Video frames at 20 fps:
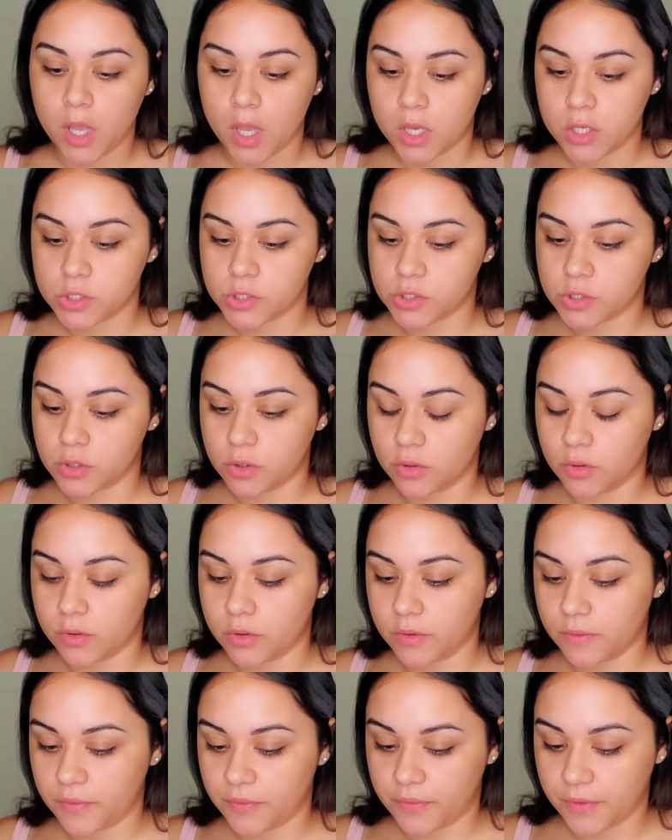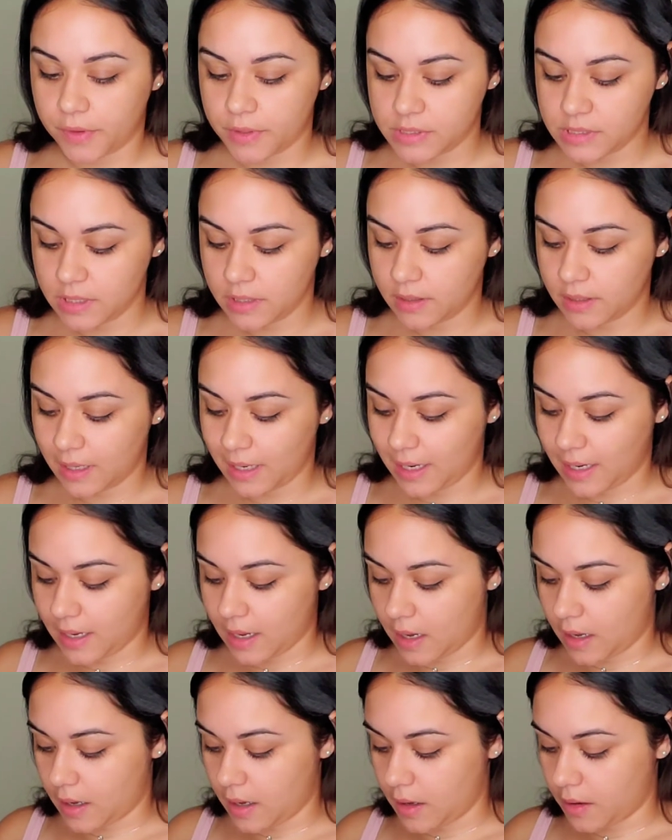So the first thing that I
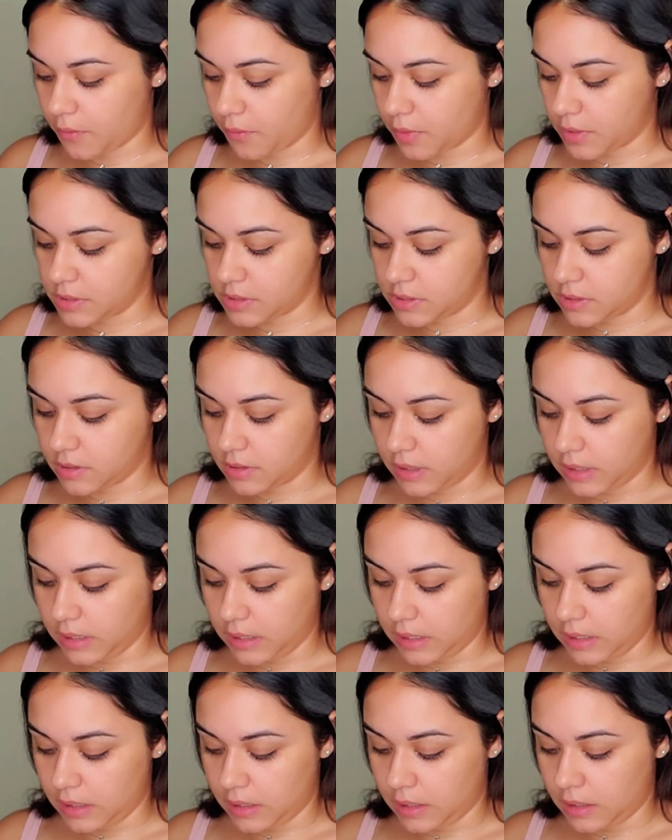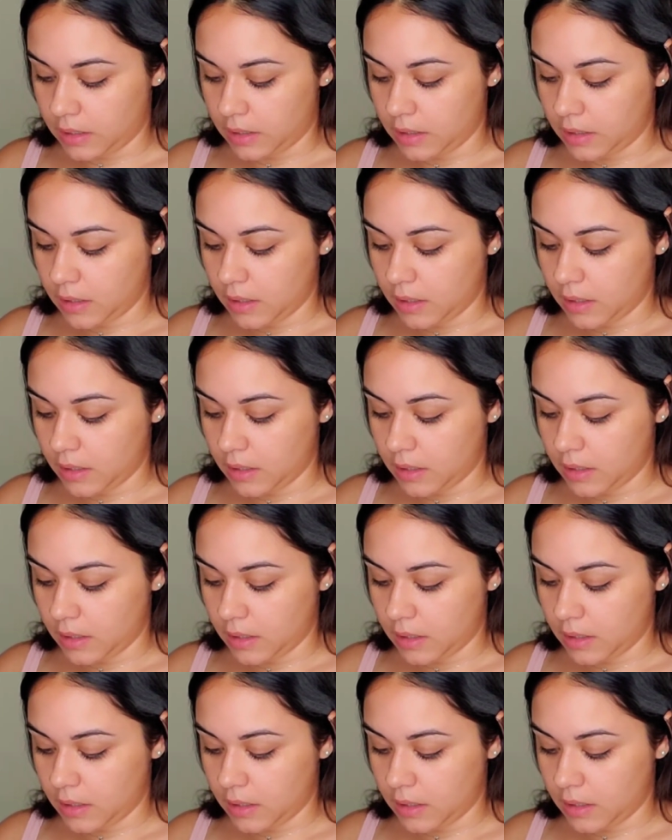got was the